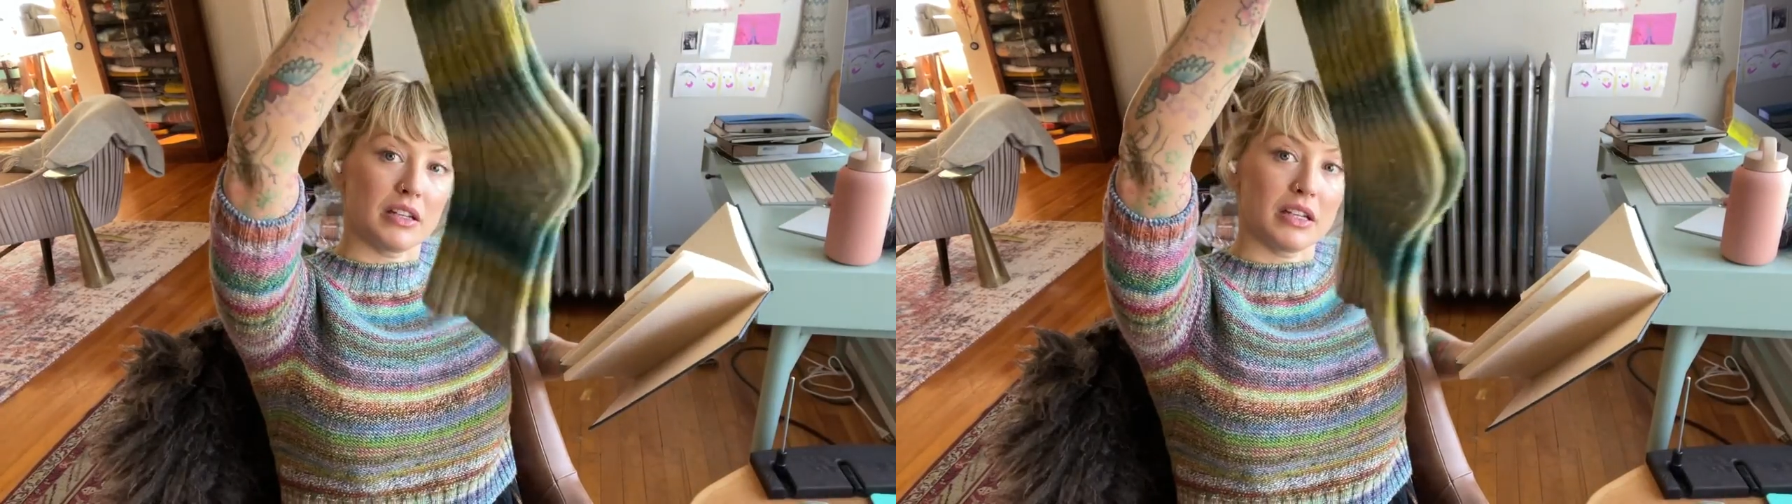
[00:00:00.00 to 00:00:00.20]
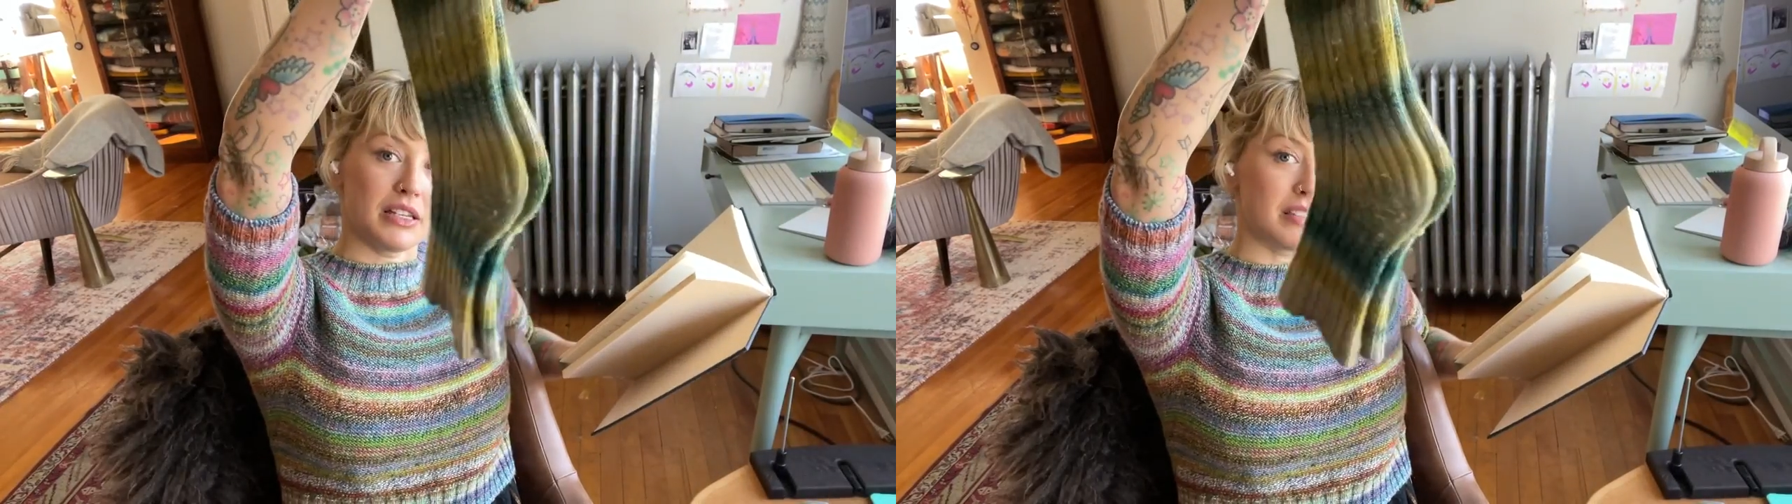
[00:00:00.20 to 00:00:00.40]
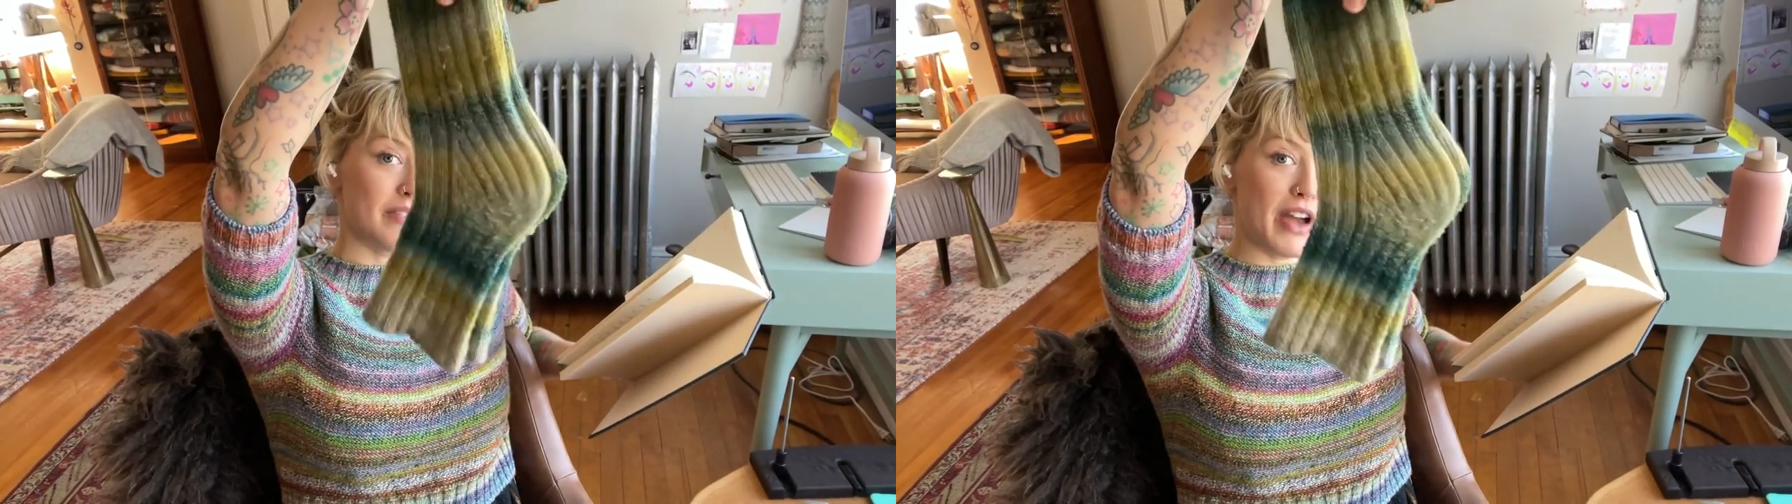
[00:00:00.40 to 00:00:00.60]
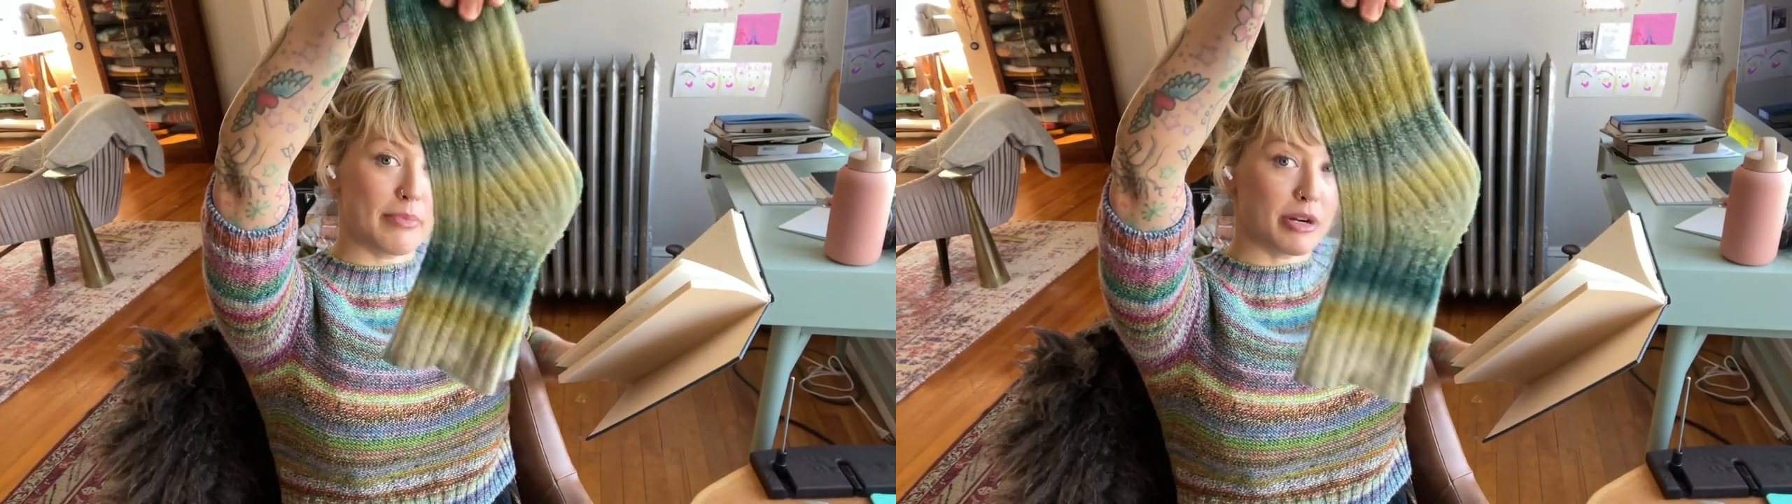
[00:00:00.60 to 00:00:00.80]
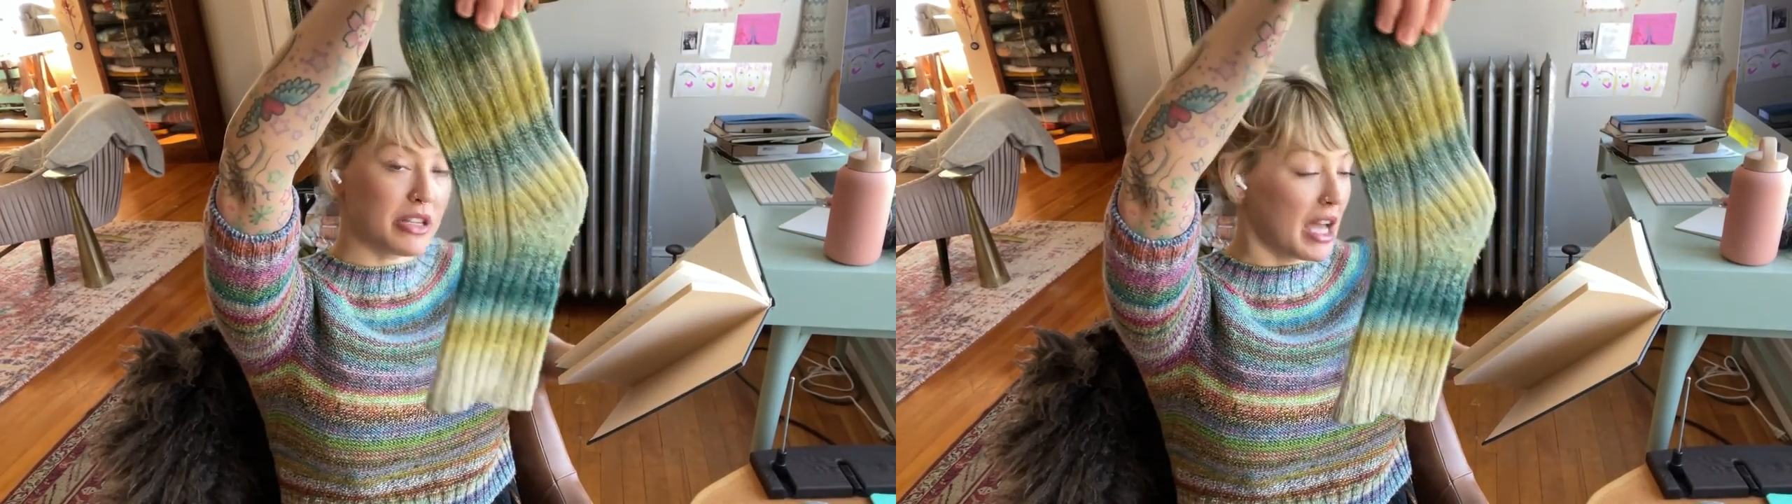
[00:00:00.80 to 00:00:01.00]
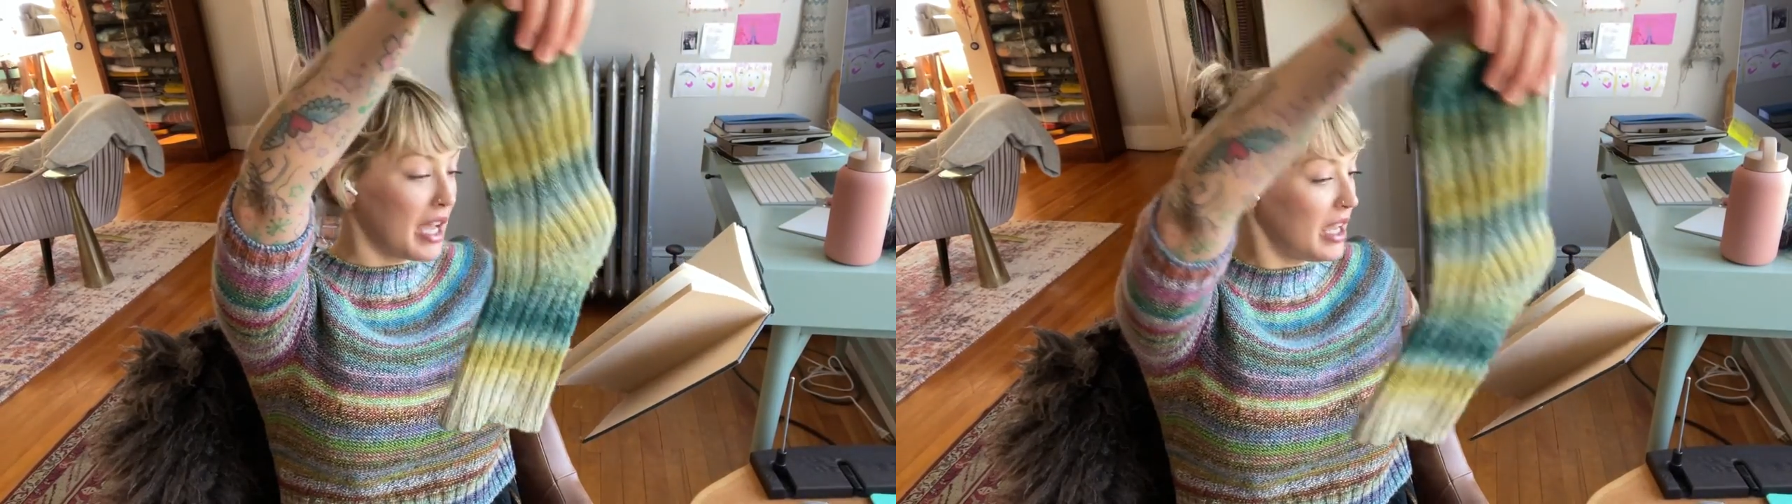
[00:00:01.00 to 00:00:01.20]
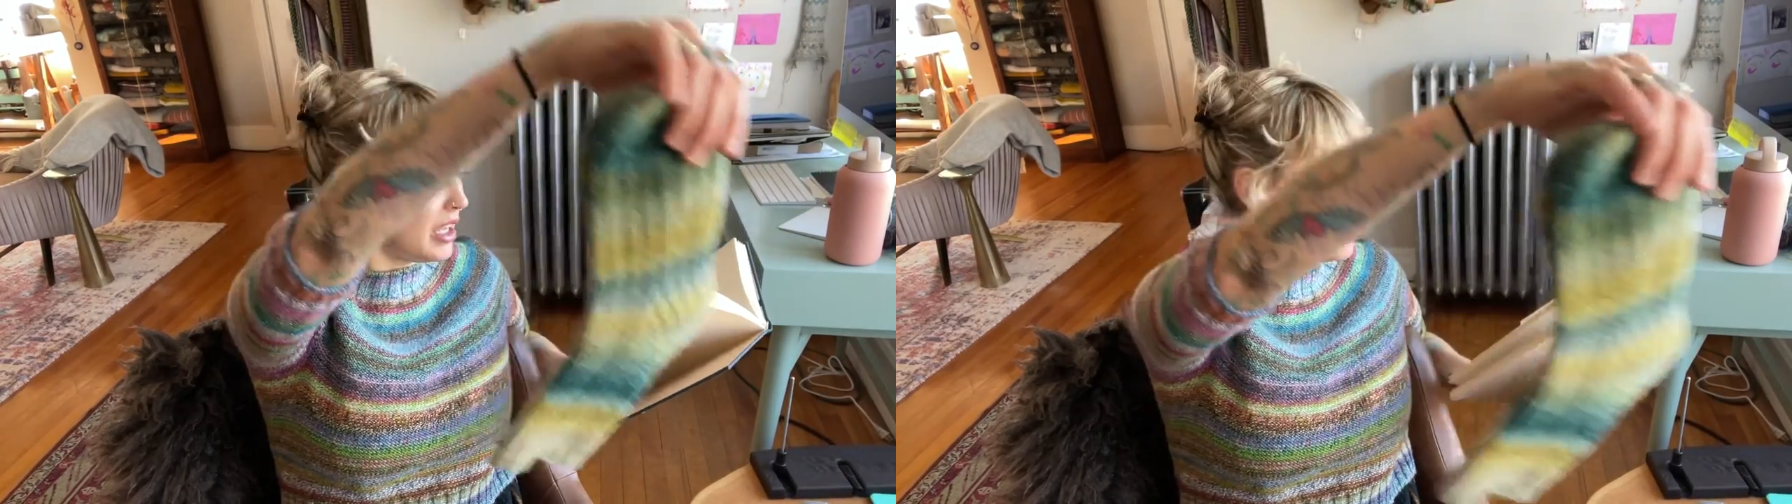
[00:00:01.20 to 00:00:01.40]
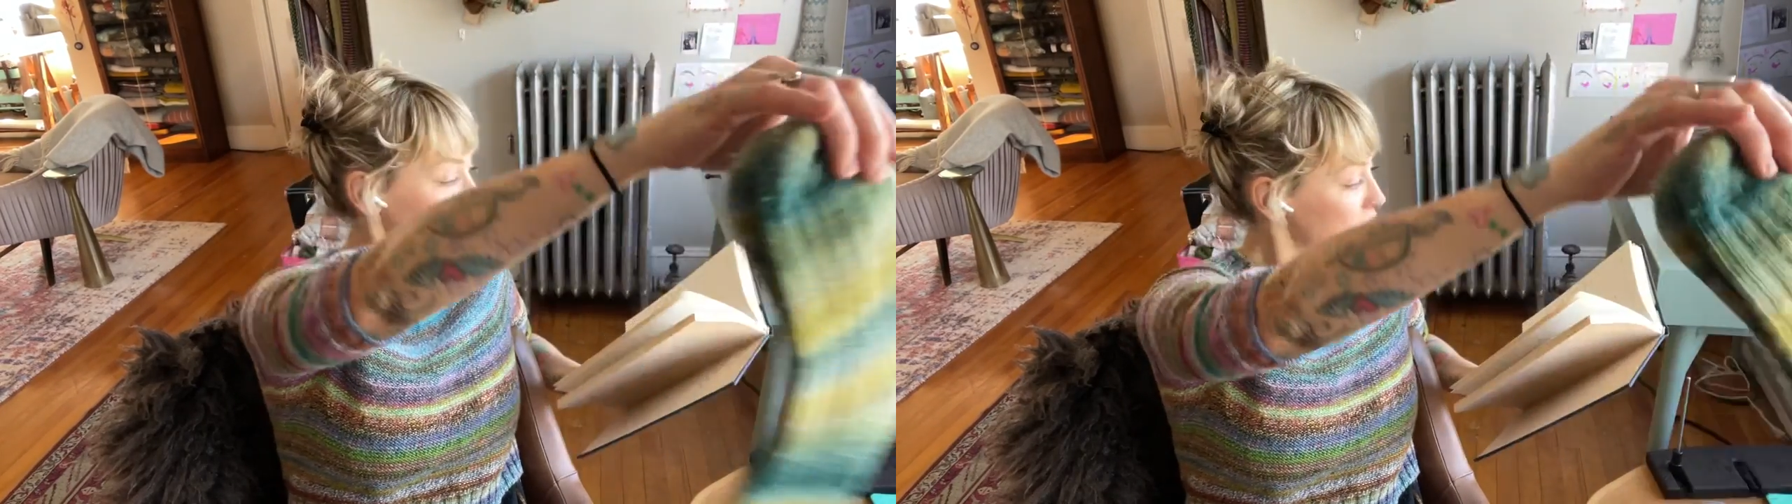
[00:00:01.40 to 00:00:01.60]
is the fiber that I